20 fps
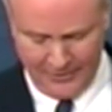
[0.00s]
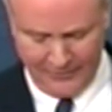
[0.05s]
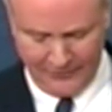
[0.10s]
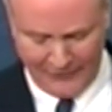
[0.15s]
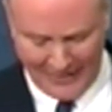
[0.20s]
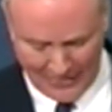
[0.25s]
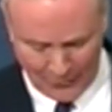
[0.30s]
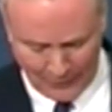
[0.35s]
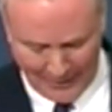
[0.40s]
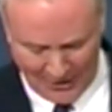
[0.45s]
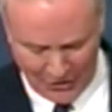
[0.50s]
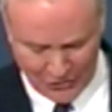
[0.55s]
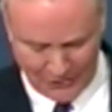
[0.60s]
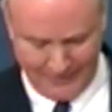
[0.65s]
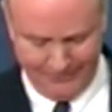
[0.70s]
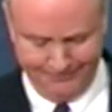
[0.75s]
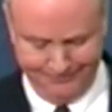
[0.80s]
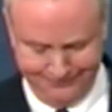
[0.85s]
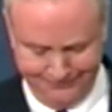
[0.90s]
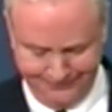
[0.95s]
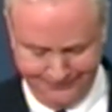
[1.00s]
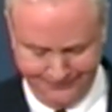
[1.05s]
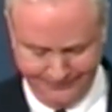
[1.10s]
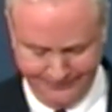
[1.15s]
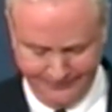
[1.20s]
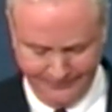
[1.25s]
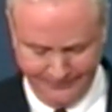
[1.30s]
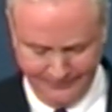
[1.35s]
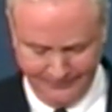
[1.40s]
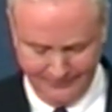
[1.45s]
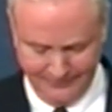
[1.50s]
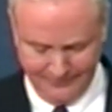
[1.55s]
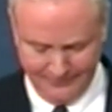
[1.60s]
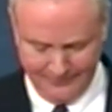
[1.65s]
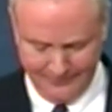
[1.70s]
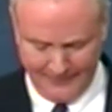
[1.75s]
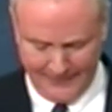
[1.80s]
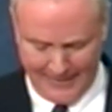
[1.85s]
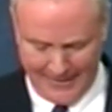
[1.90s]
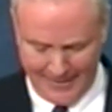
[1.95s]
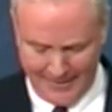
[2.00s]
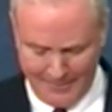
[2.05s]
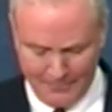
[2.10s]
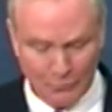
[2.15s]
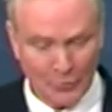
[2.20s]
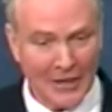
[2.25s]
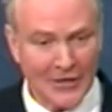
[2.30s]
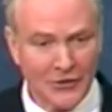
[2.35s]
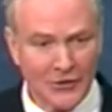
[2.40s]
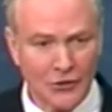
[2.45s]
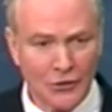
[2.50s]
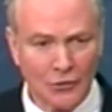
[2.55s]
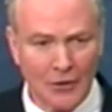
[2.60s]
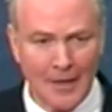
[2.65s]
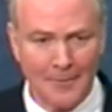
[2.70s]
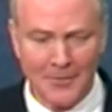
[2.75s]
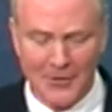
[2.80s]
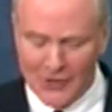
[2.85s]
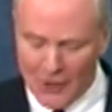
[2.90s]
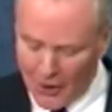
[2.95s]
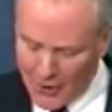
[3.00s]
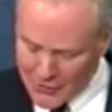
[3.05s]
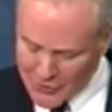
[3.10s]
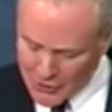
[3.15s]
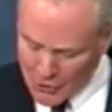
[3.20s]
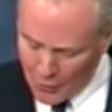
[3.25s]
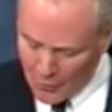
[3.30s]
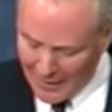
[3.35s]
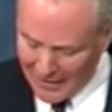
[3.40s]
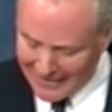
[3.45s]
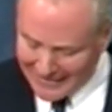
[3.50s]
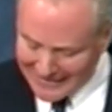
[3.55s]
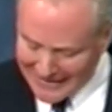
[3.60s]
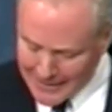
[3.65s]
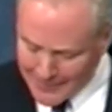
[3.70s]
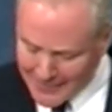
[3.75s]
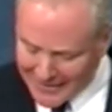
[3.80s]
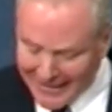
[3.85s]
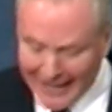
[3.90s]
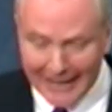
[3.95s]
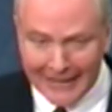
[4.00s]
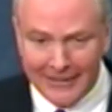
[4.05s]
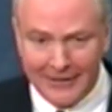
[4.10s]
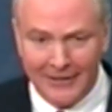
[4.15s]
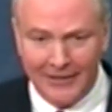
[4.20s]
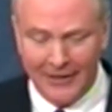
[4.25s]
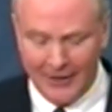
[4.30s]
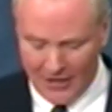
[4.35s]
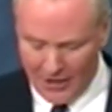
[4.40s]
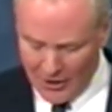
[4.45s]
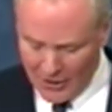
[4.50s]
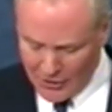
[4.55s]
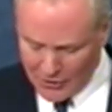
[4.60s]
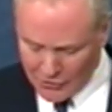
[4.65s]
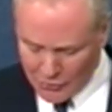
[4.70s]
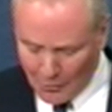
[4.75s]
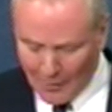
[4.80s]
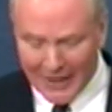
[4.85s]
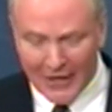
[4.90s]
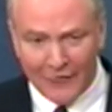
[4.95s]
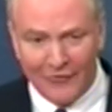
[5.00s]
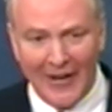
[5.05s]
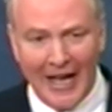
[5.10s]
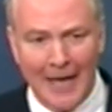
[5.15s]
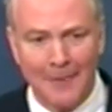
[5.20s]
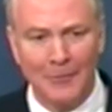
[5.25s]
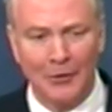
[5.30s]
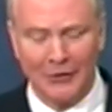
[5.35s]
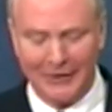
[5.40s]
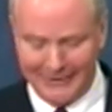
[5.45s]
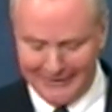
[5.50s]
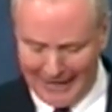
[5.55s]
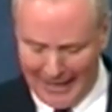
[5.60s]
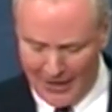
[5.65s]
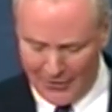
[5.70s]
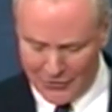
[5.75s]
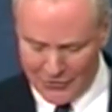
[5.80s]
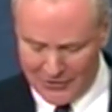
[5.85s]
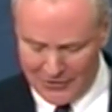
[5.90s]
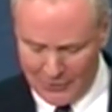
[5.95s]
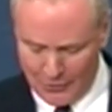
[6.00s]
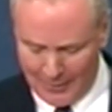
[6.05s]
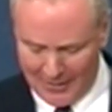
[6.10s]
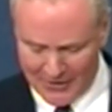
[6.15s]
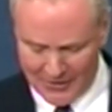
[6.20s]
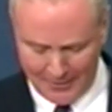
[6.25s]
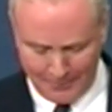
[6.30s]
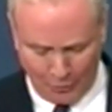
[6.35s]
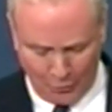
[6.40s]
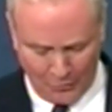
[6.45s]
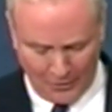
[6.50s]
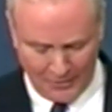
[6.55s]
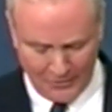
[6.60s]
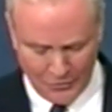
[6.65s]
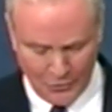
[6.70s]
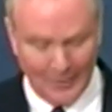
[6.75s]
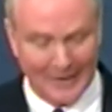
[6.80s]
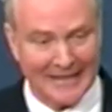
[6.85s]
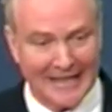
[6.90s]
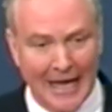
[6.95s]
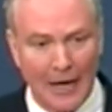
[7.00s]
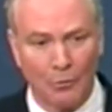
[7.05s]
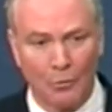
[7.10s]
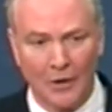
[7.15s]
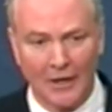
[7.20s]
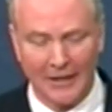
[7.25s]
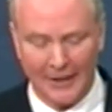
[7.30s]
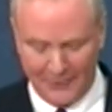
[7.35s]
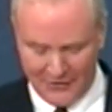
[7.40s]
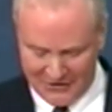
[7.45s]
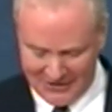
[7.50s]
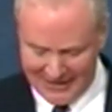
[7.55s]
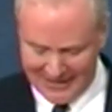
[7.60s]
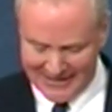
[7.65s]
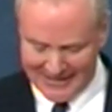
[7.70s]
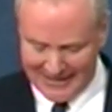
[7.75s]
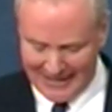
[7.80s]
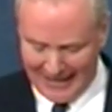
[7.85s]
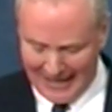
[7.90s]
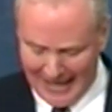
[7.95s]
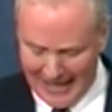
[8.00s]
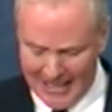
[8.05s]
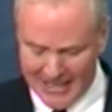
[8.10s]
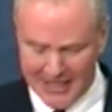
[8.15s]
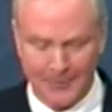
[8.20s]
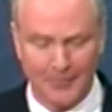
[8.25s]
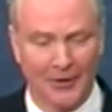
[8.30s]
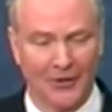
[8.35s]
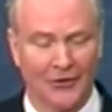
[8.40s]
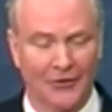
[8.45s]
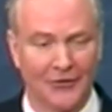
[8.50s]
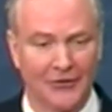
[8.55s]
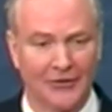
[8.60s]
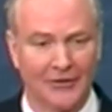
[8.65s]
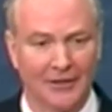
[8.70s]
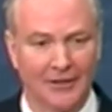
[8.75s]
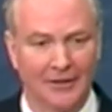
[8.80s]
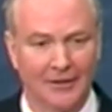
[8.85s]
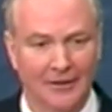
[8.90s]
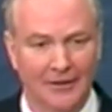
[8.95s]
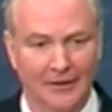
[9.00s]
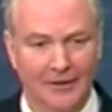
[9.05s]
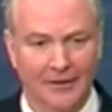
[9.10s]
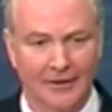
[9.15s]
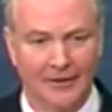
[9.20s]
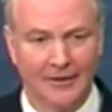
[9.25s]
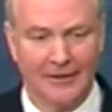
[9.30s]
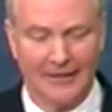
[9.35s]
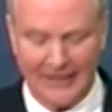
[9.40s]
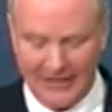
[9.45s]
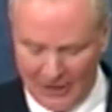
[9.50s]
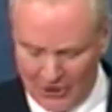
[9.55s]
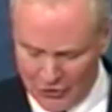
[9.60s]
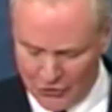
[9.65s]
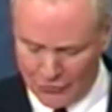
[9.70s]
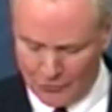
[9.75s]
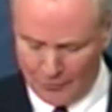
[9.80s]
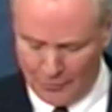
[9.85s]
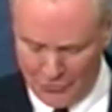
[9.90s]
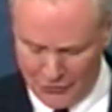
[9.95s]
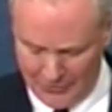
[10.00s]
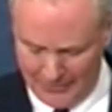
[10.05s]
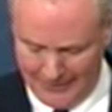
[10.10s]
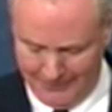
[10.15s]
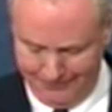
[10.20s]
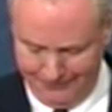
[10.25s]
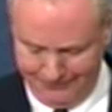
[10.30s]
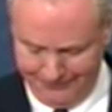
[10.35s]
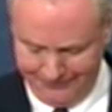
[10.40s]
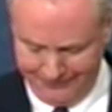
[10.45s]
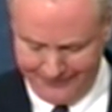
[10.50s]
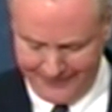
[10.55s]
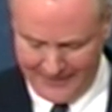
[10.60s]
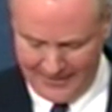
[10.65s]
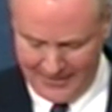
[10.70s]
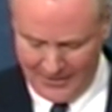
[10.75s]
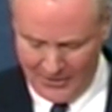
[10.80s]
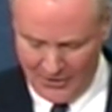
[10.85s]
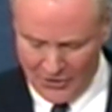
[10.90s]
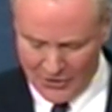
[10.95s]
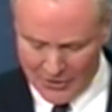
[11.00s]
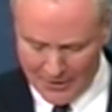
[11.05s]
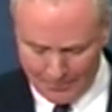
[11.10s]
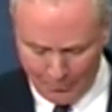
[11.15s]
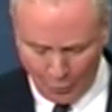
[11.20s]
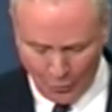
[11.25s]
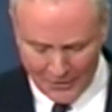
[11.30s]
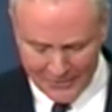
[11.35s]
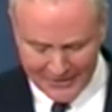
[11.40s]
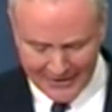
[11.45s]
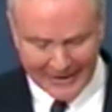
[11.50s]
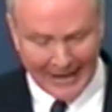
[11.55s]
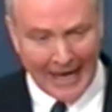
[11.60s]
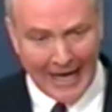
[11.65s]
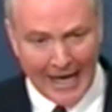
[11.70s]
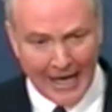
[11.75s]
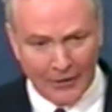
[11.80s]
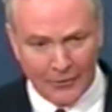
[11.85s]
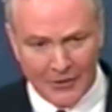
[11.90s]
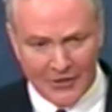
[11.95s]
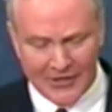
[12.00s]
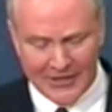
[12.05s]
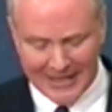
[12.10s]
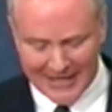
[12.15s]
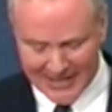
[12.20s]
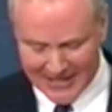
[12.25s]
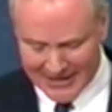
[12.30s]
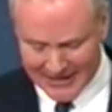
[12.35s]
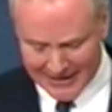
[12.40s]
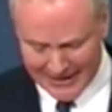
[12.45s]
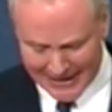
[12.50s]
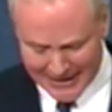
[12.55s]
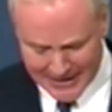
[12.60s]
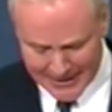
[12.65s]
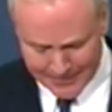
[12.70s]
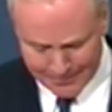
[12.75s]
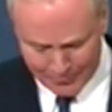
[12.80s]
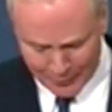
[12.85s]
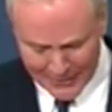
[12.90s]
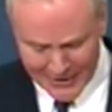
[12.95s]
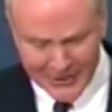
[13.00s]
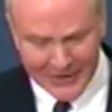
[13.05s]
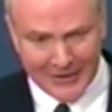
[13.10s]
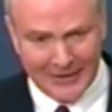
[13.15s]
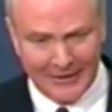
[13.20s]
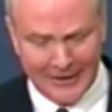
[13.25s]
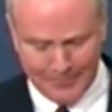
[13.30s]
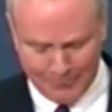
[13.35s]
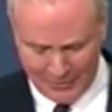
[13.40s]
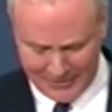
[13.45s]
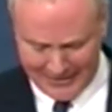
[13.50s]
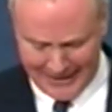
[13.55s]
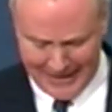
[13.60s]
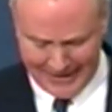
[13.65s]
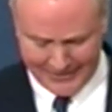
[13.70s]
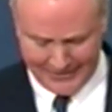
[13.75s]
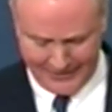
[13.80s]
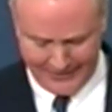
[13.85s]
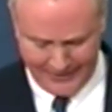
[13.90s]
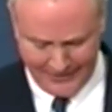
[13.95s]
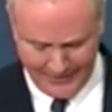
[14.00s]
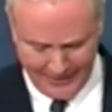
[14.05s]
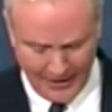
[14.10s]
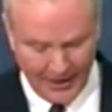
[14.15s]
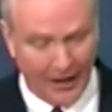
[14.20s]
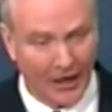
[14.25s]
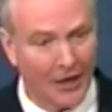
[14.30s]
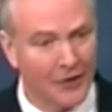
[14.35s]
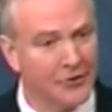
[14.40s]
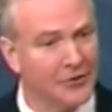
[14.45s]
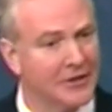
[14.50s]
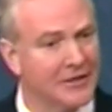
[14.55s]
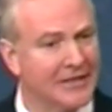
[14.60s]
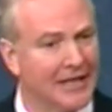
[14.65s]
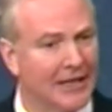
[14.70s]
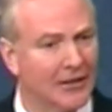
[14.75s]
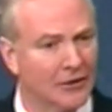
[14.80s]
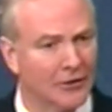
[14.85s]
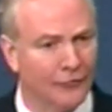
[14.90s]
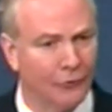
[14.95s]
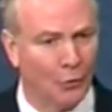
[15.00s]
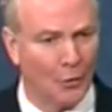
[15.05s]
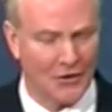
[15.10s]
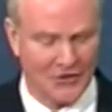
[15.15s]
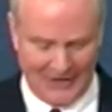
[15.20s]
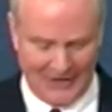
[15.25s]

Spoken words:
Federation. President Trump has also eliminated $25 million in U.S. support to a network of six hospitals in East Jerusalem, support that Congress explicitly protected under the Taylor Force